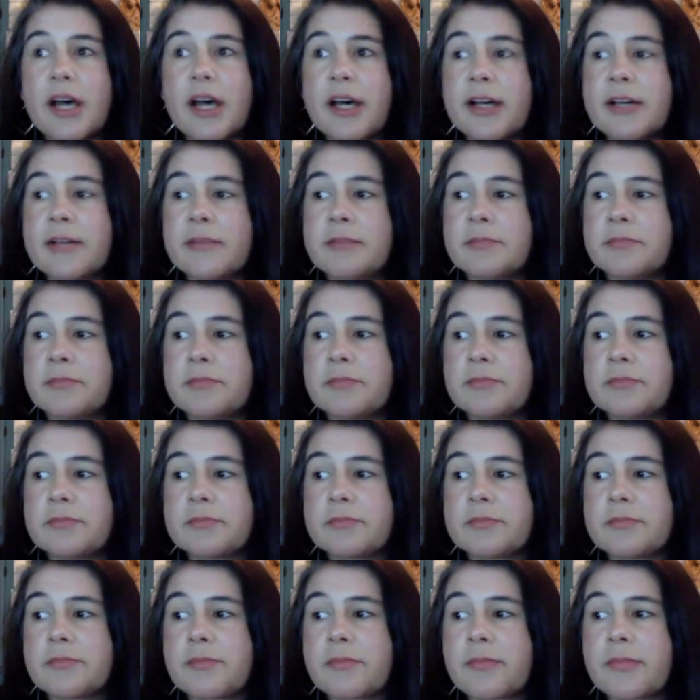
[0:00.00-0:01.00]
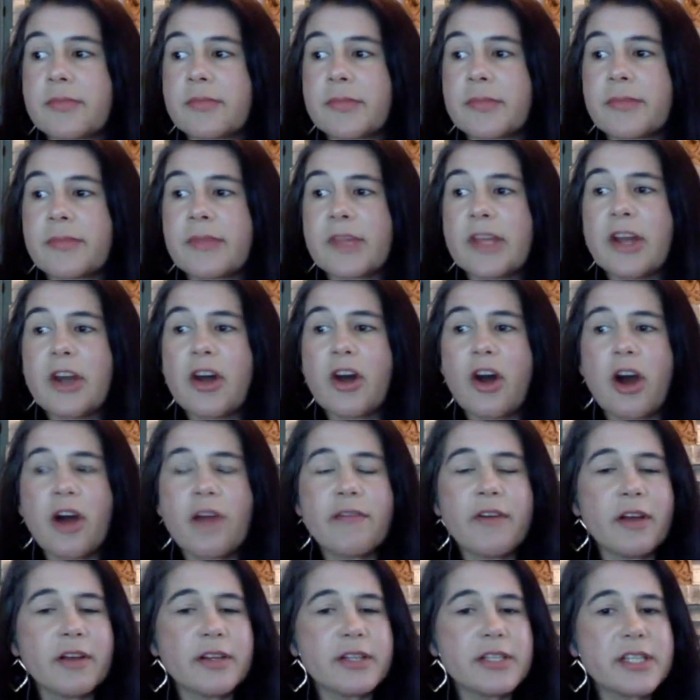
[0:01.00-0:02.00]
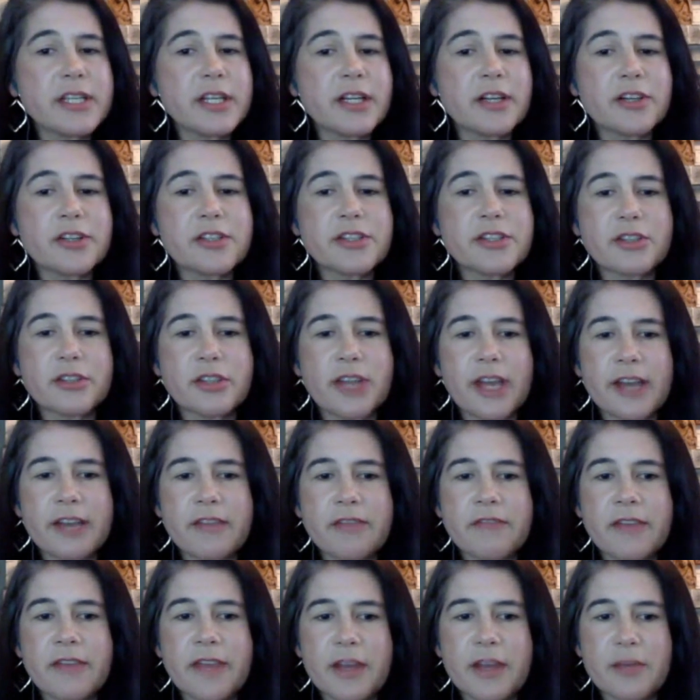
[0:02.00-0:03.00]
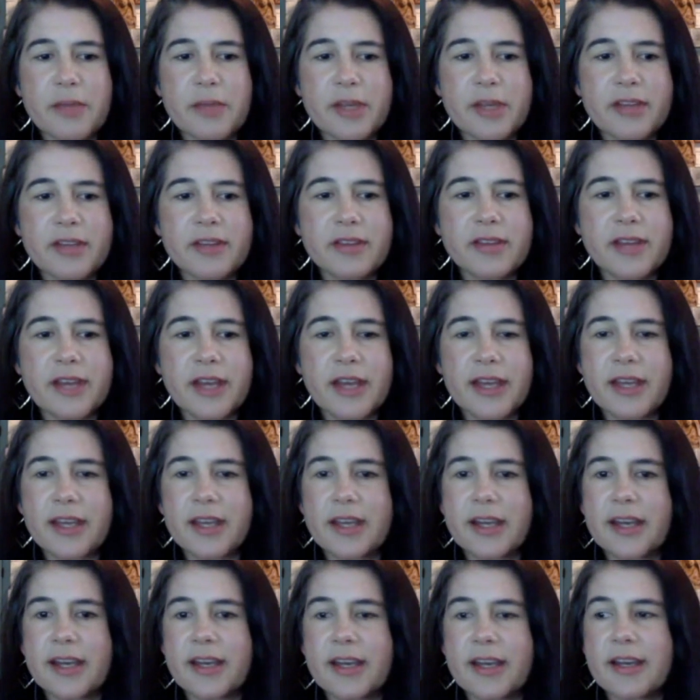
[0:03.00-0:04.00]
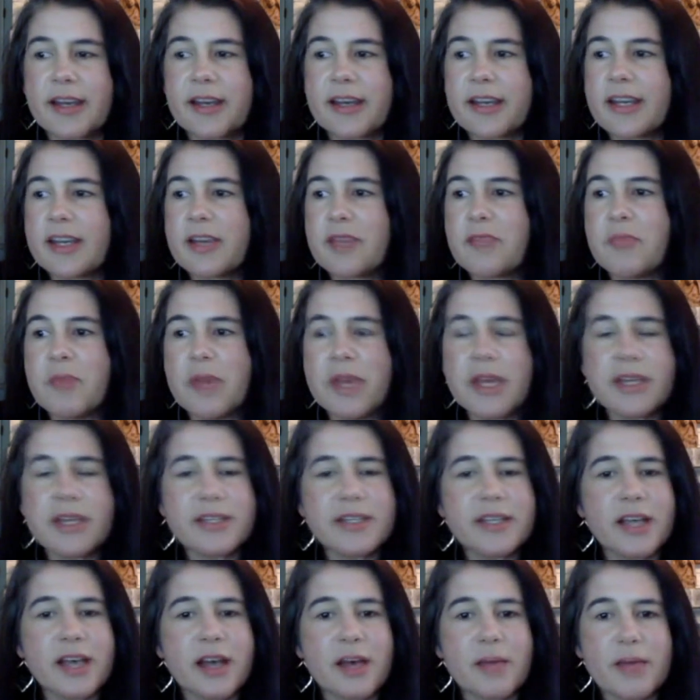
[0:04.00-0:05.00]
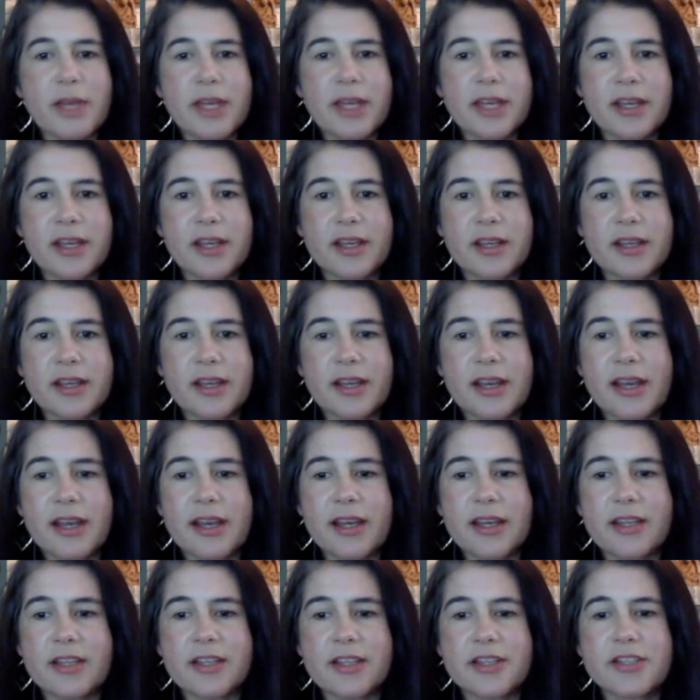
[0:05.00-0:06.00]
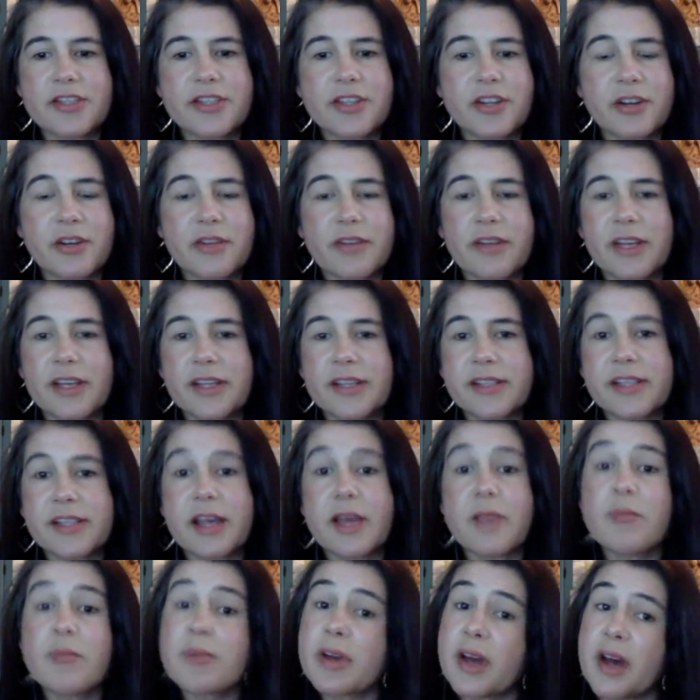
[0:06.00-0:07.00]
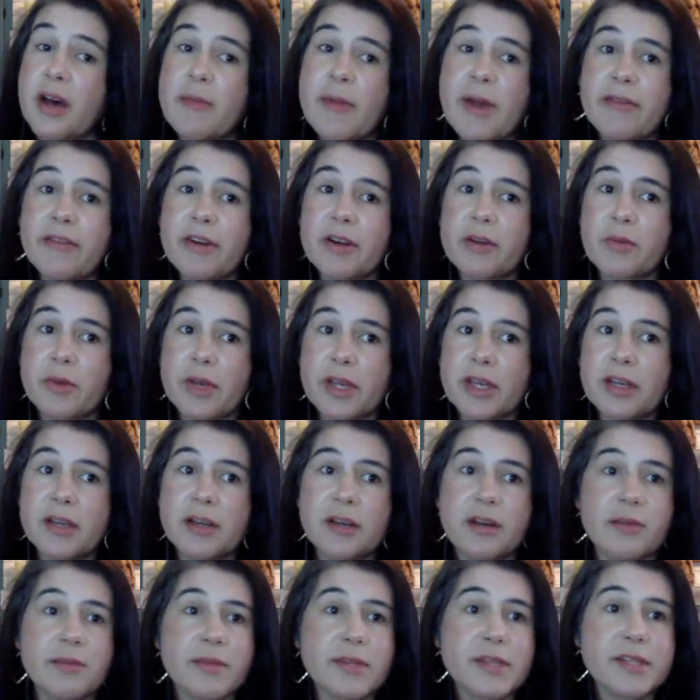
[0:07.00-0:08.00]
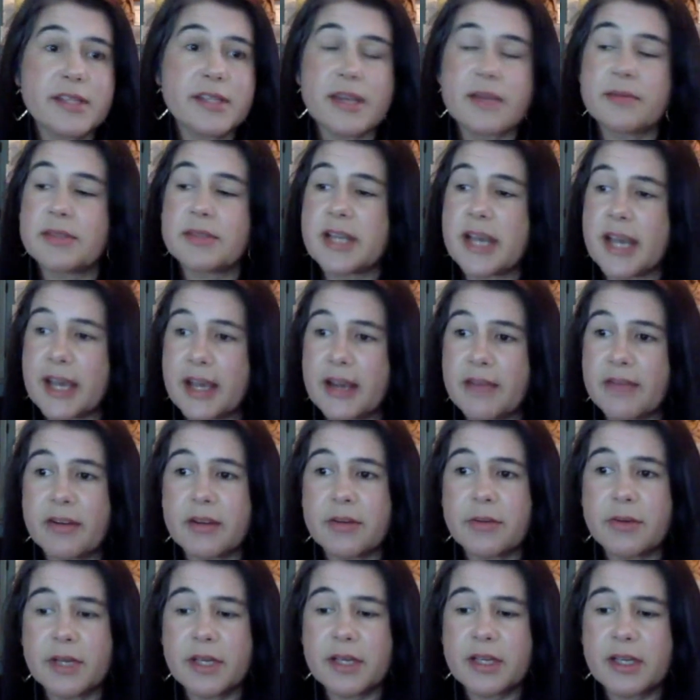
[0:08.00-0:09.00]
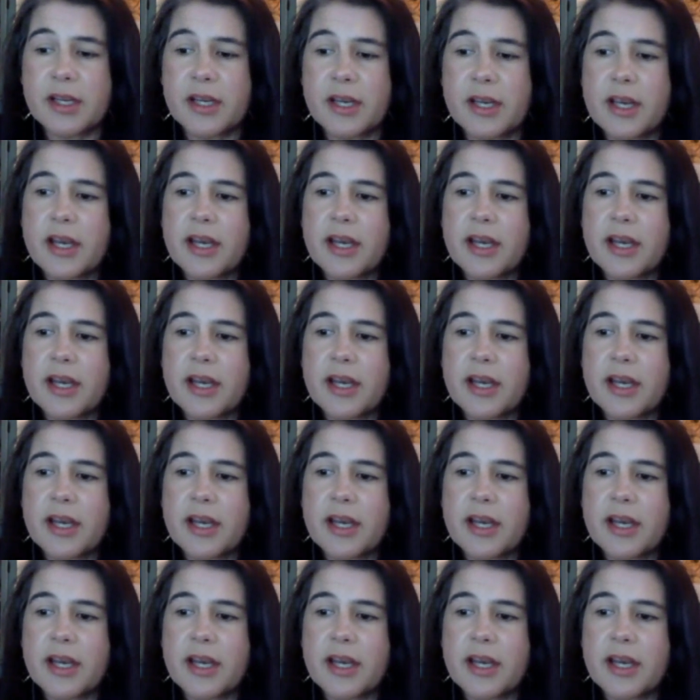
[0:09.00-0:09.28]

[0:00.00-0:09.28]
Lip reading: Our volunteers are like family. They commit to coming in and serving. Some come every week, come the same day every week.